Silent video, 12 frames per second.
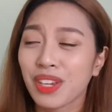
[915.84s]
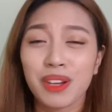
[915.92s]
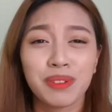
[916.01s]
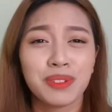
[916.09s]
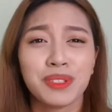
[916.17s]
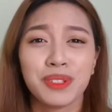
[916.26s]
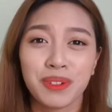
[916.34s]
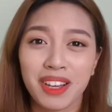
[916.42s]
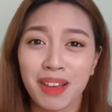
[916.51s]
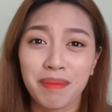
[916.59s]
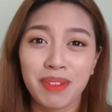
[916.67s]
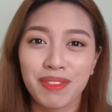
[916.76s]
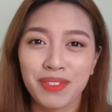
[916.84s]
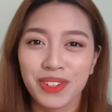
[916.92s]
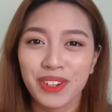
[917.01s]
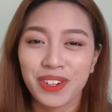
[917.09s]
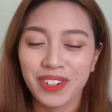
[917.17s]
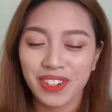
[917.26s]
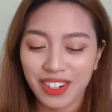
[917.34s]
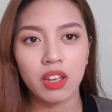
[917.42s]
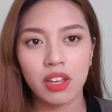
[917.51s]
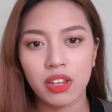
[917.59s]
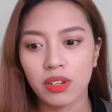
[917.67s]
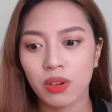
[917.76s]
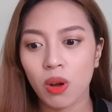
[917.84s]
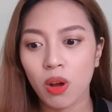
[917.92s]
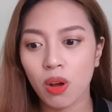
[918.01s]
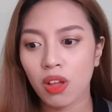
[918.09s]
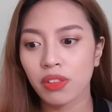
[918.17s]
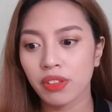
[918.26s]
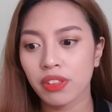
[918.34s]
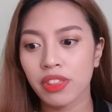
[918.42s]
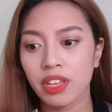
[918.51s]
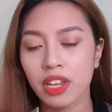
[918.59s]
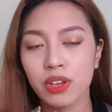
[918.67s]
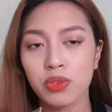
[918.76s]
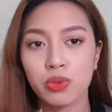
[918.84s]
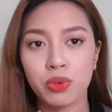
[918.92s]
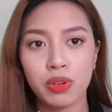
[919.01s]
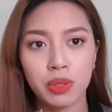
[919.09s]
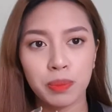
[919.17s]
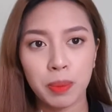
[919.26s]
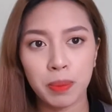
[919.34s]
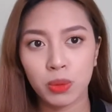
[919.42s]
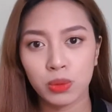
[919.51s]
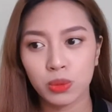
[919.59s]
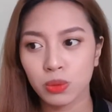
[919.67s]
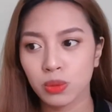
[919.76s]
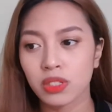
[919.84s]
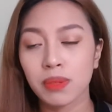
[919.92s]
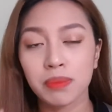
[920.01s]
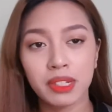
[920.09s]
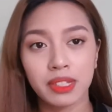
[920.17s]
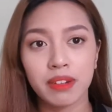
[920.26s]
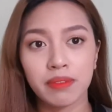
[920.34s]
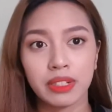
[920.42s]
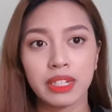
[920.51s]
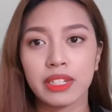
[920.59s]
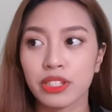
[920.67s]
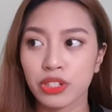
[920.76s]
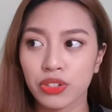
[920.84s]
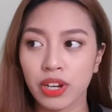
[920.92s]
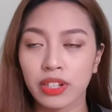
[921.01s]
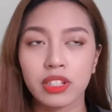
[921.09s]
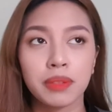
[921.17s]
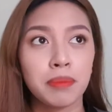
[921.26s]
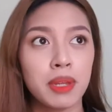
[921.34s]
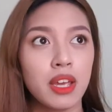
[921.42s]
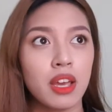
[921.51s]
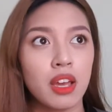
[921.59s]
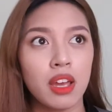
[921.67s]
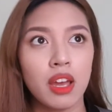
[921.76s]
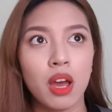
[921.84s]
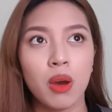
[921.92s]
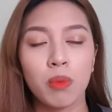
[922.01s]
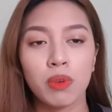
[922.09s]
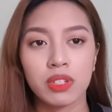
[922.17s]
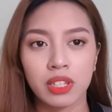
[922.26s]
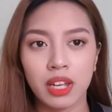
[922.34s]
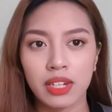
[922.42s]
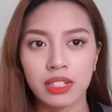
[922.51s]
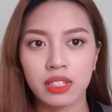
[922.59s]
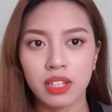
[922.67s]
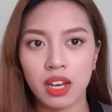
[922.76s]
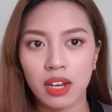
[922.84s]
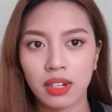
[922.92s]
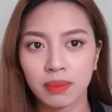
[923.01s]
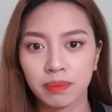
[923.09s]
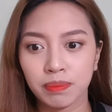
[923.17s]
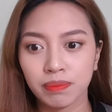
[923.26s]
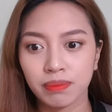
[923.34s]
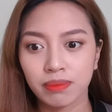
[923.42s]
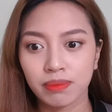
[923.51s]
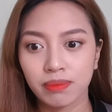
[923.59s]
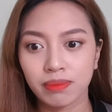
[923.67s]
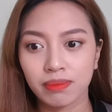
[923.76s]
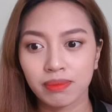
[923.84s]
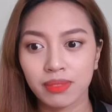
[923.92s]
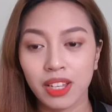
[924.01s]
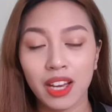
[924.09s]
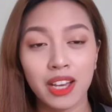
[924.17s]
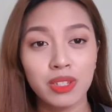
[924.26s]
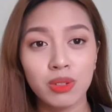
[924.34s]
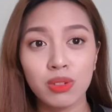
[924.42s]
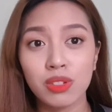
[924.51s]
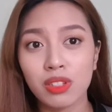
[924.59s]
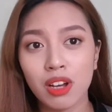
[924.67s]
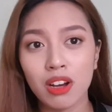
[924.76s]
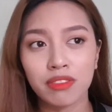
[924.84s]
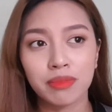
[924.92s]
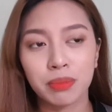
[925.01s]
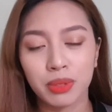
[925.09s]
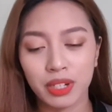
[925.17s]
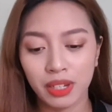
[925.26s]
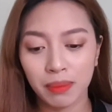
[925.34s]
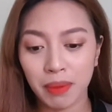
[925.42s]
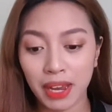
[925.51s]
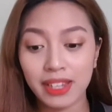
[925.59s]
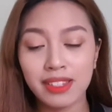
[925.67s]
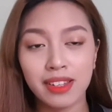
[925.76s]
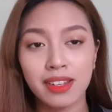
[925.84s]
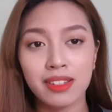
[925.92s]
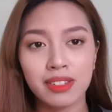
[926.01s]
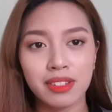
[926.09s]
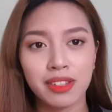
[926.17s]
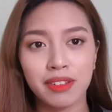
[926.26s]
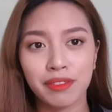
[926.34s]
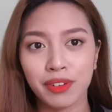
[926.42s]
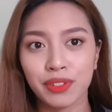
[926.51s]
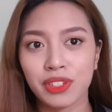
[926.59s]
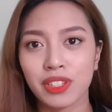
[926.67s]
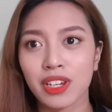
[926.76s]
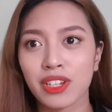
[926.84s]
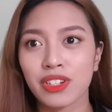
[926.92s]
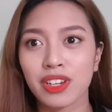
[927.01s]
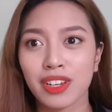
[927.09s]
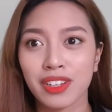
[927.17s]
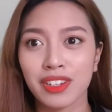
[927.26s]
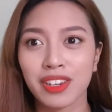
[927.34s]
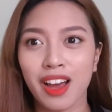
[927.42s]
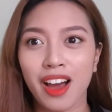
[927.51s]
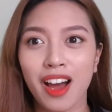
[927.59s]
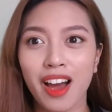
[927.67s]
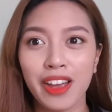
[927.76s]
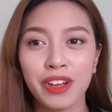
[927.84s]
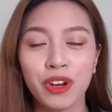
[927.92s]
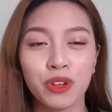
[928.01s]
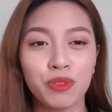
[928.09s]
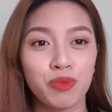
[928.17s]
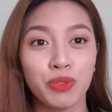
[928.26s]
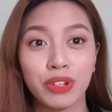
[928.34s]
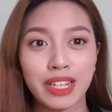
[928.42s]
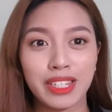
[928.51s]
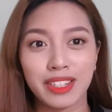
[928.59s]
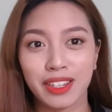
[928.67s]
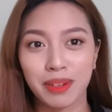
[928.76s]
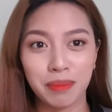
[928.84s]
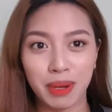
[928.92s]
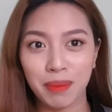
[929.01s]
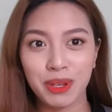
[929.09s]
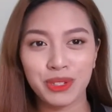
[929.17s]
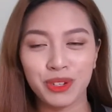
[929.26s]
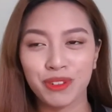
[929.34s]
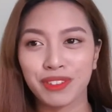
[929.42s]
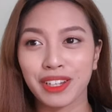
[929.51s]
I was so happy for her. And another thing during the proposal, something that really distracted me was that I saw staff putting mic stands in the front stage and I got really excited by myself.